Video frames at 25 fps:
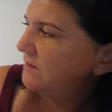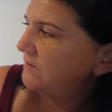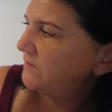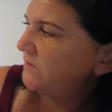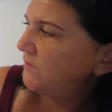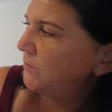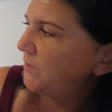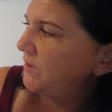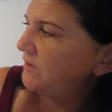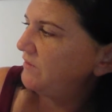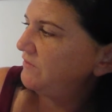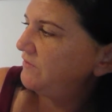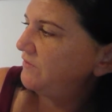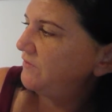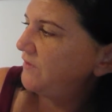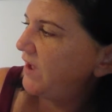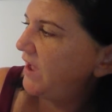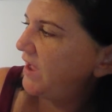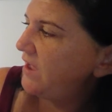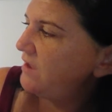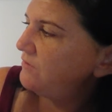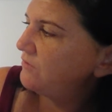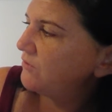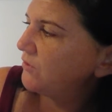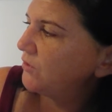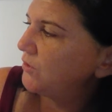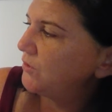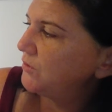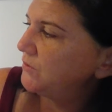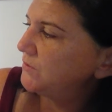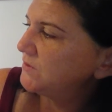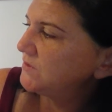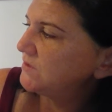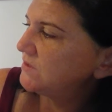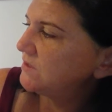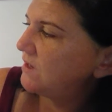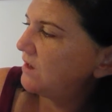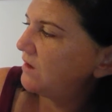So we have 5
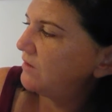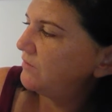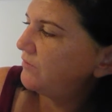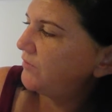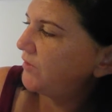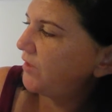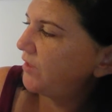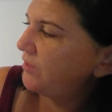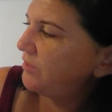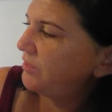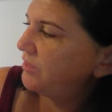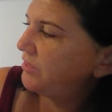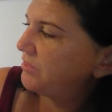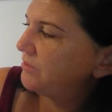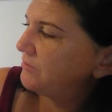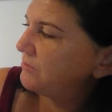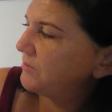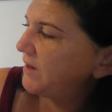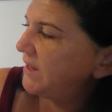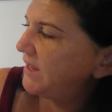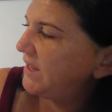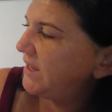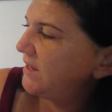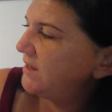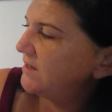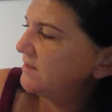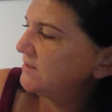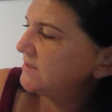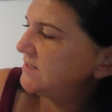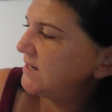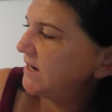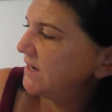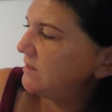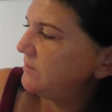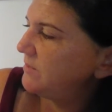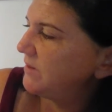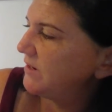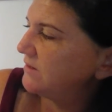rows of 3
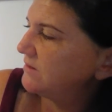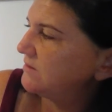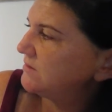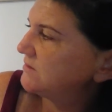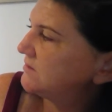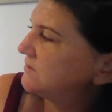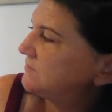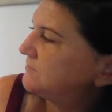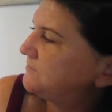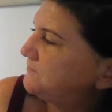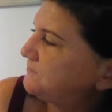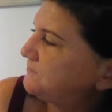teddy bears.